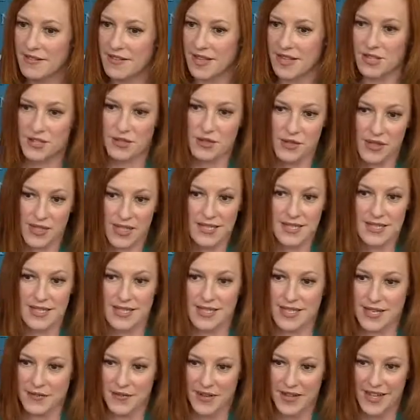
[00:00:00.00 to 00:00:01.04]
That's certainly
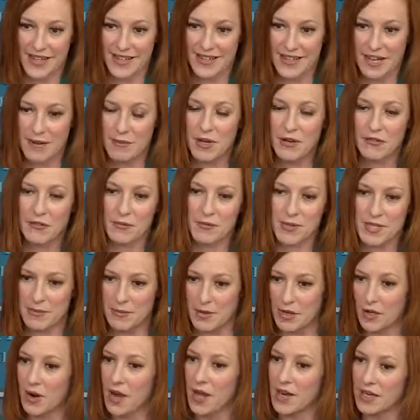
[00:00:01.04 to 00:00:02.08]
significant coming from
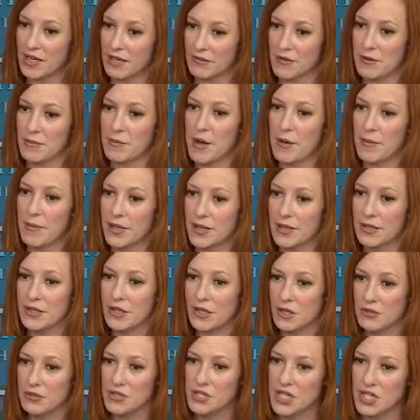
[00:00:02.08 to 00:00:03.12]
Democratic and Republican
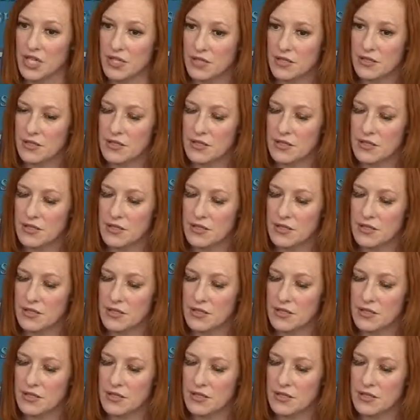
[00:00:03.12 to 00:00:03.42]
negotiators.